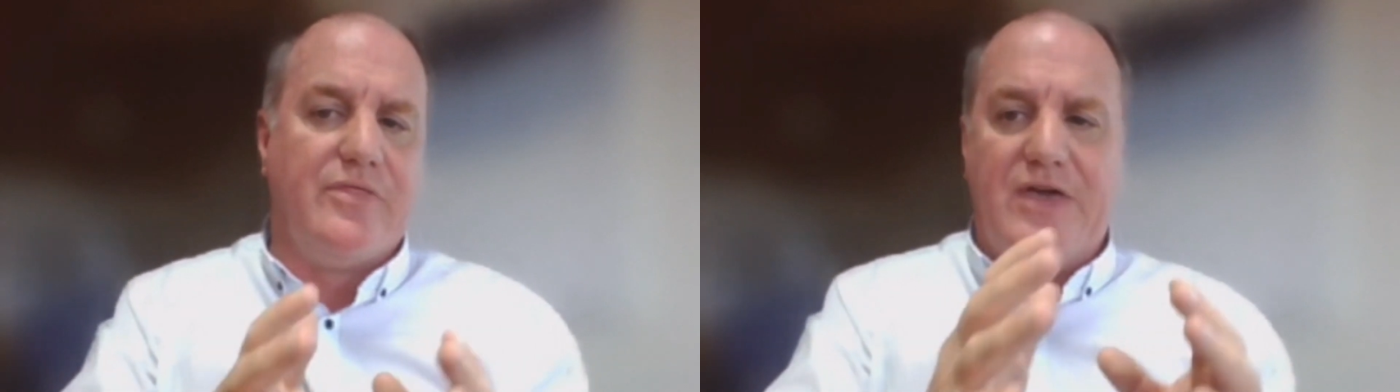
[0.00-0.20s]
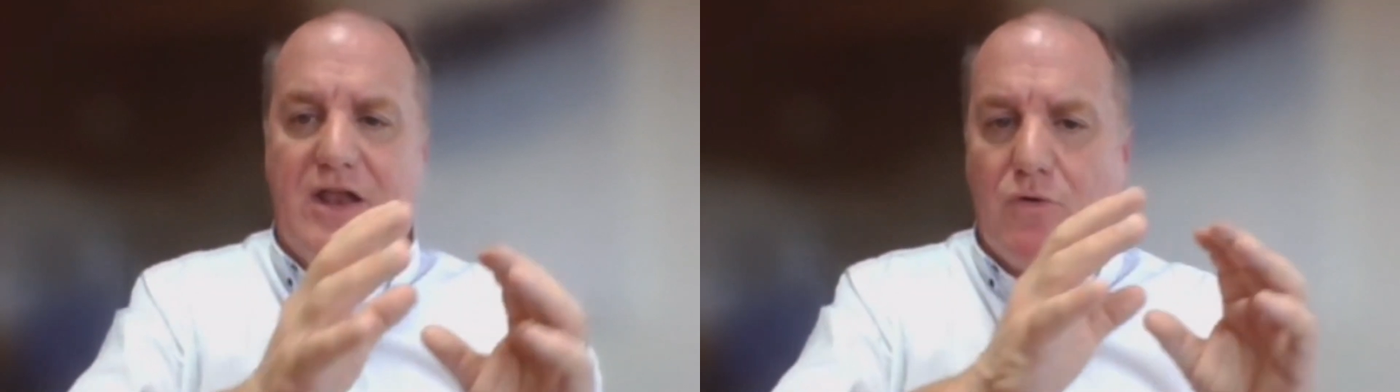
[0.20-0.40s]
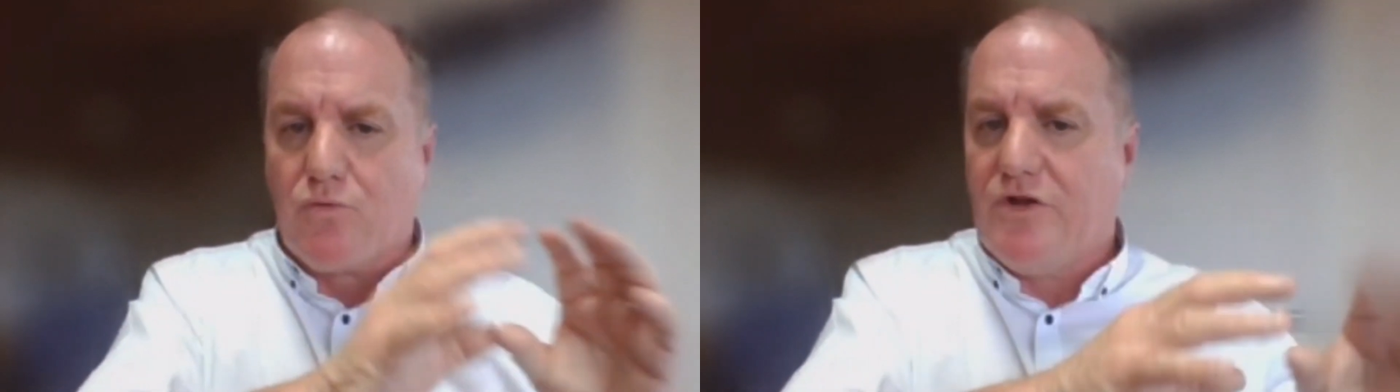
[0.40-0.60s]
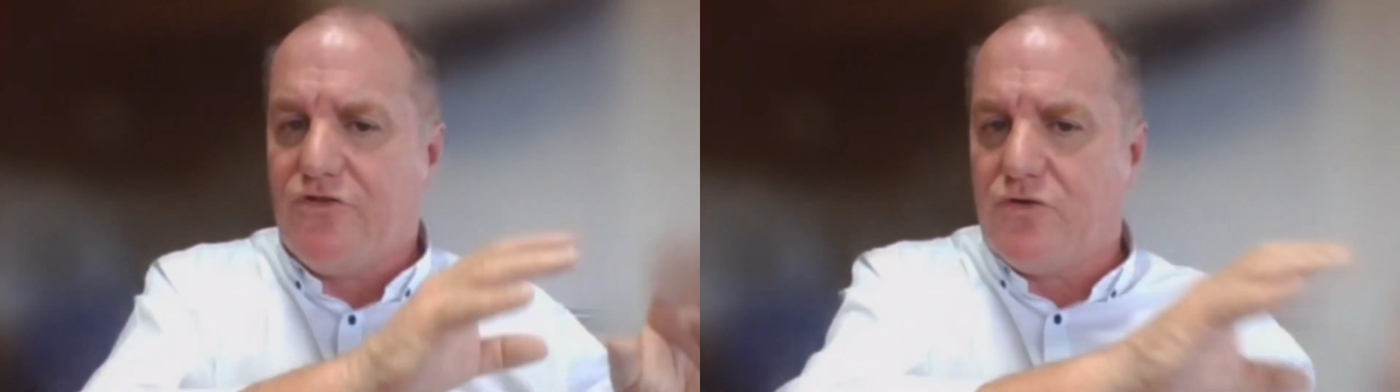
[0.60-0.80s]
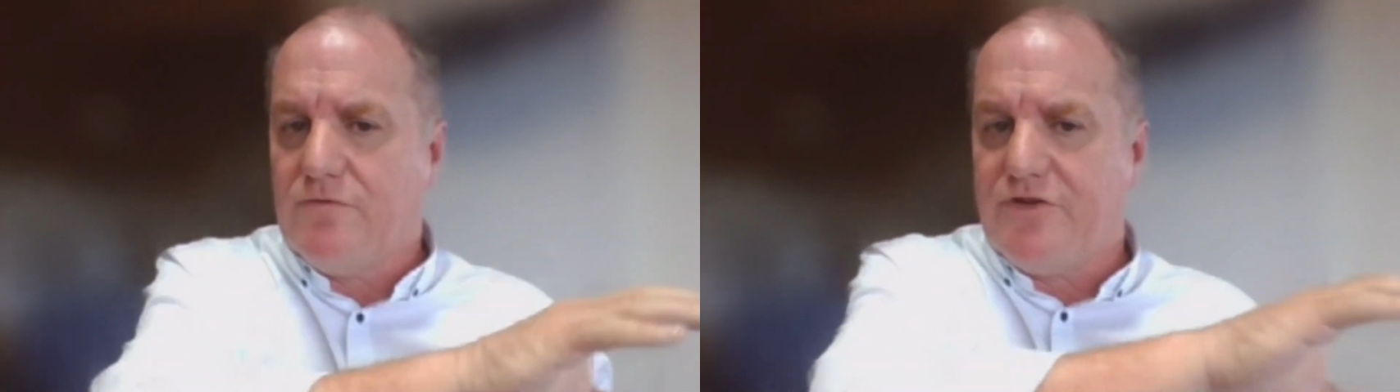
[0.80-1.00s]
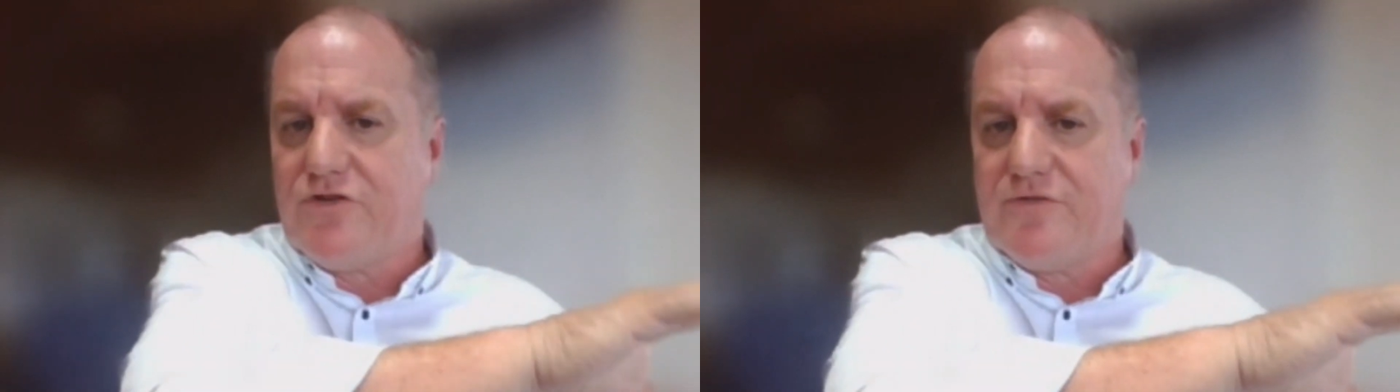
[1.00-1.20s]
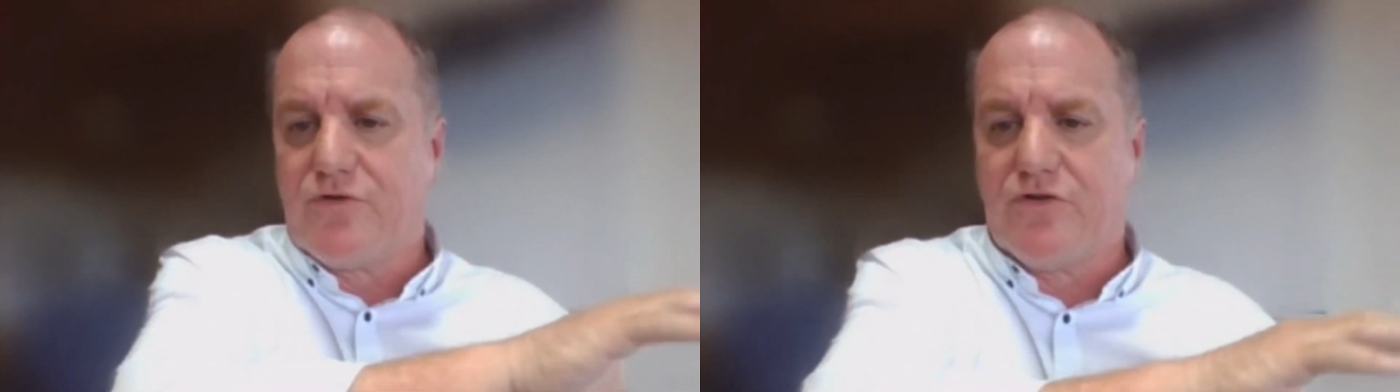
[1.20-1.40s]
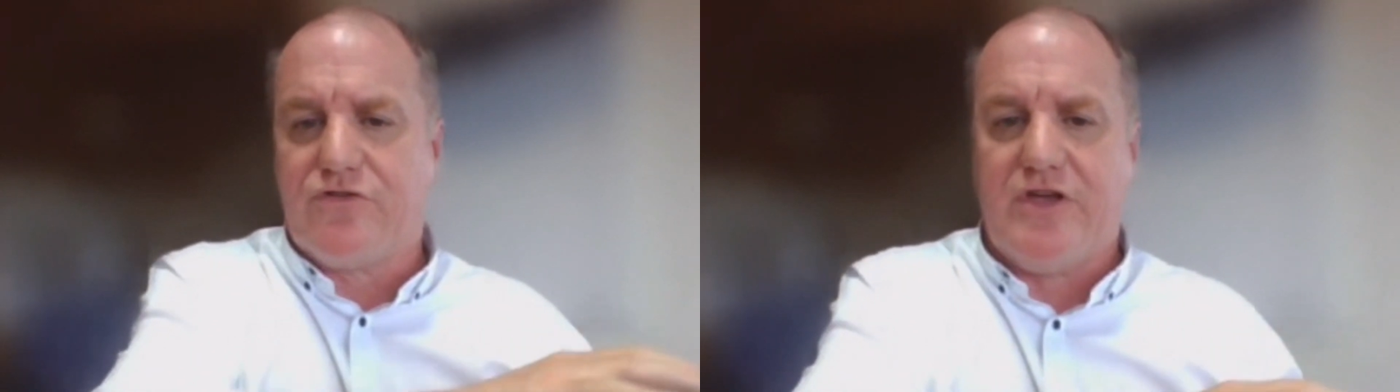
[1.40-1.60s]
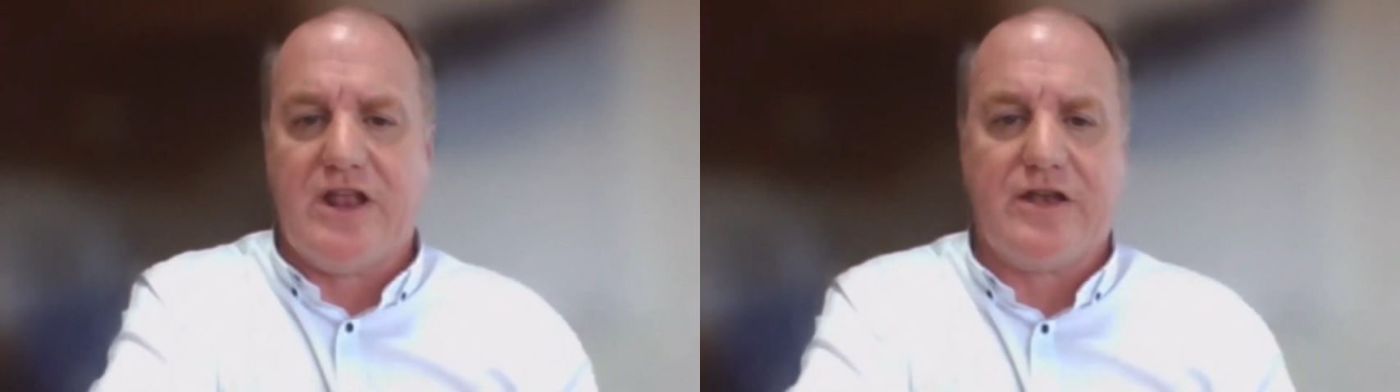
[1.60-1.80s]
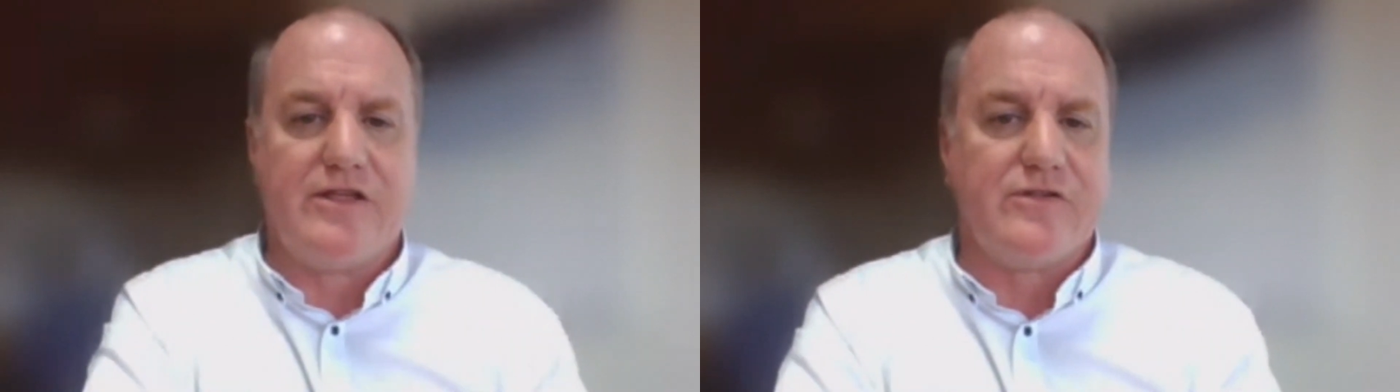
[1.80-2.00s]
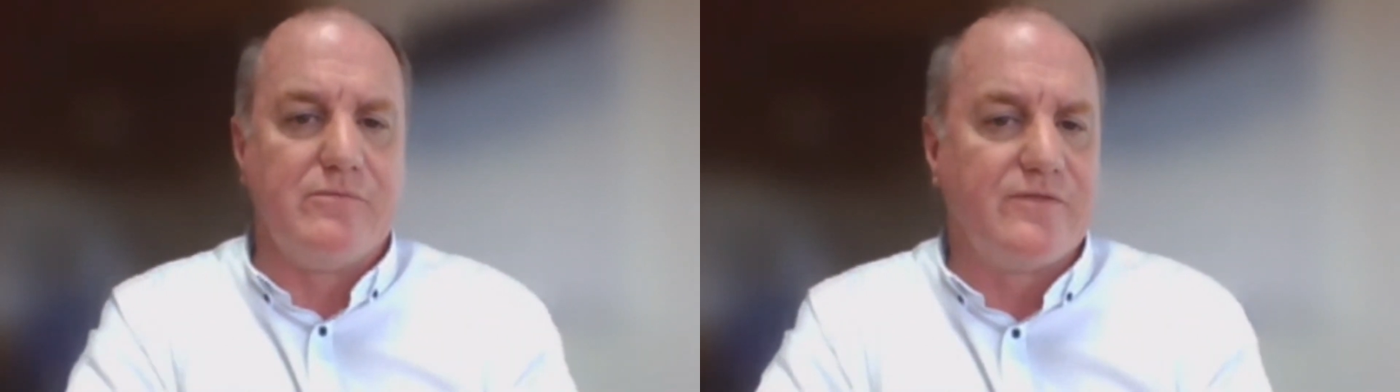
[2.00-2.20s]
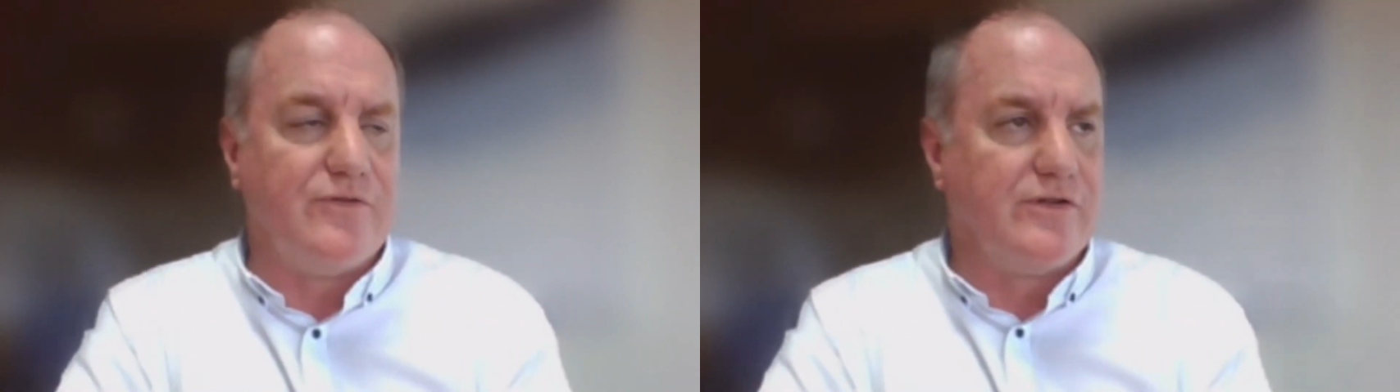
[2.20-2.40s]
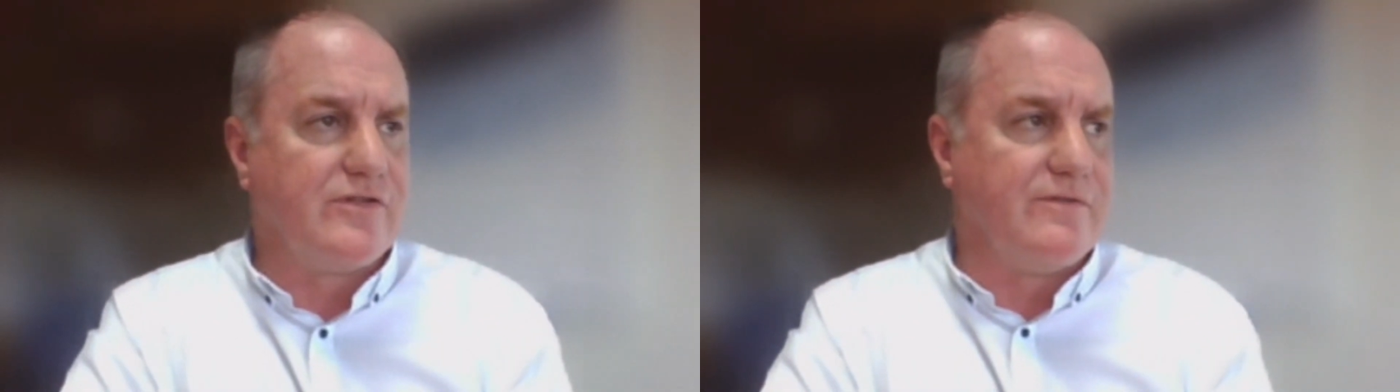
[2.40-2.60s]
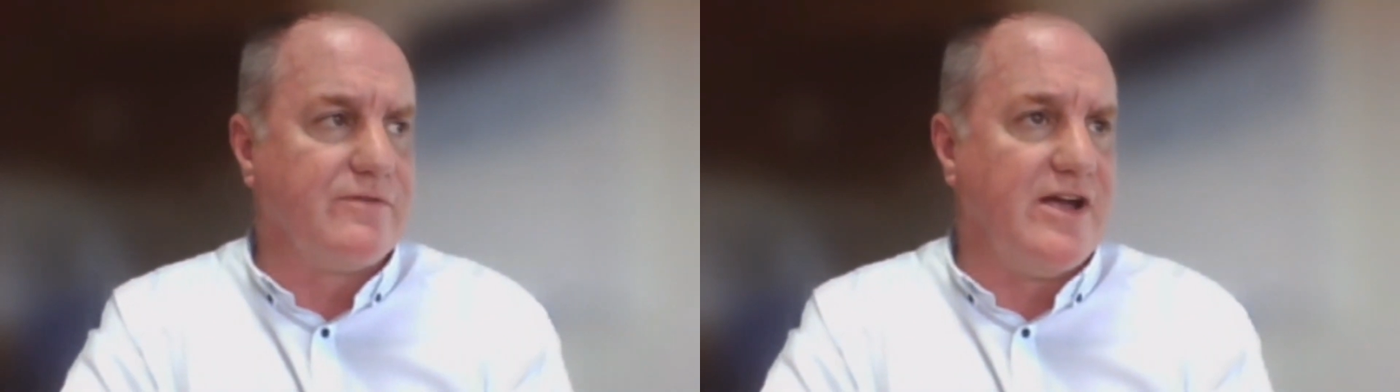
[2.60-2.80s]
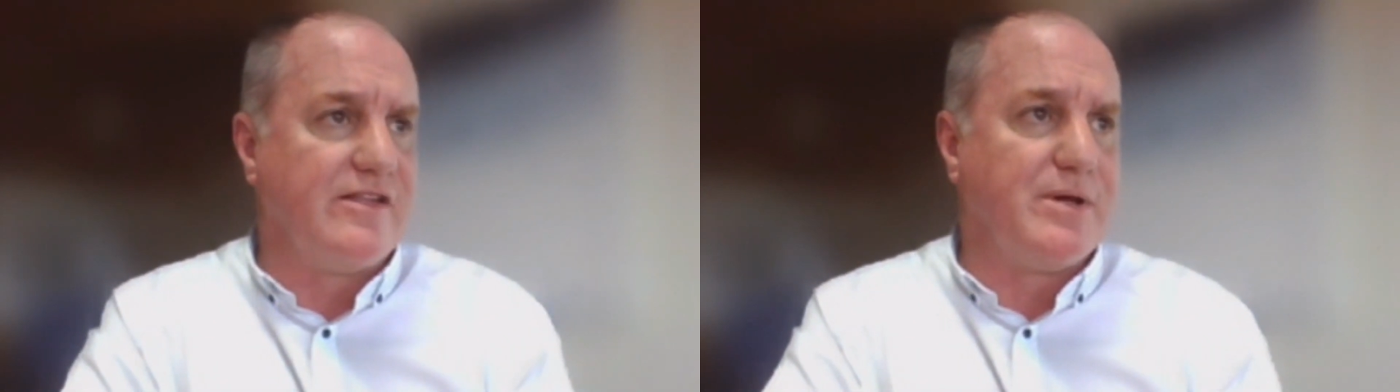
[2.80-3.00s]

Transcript: that original vision of Christianity as it was first phrased.